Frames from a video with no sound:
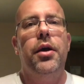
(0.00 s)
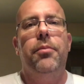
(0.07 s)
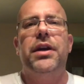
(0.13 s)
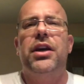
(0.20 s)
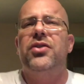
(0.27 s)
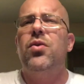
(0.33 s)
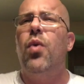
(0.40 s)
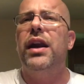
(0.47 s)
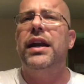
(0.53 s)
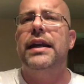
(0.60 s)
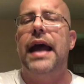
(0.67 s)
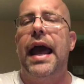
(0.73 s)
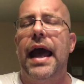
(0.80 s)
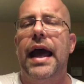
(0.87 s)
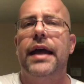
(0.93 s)
because I wanted
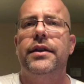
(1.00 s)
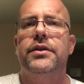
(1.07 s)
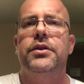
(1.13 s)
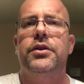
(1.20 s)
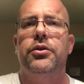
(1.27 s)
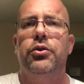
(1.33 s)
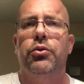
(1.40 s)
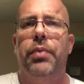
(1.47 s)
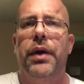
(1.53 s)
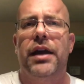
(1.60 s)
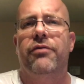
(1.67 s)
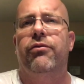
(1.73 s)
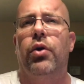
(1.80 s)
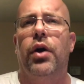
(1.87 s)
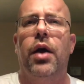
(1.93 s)
ads to pay
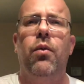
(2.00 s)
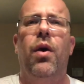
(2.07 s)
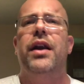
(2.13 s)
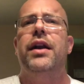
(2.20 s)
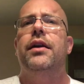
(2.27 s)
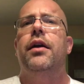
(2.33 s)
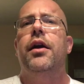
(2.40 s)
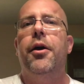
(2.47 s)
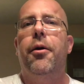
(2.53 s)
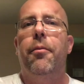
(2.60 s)
for it. I wanted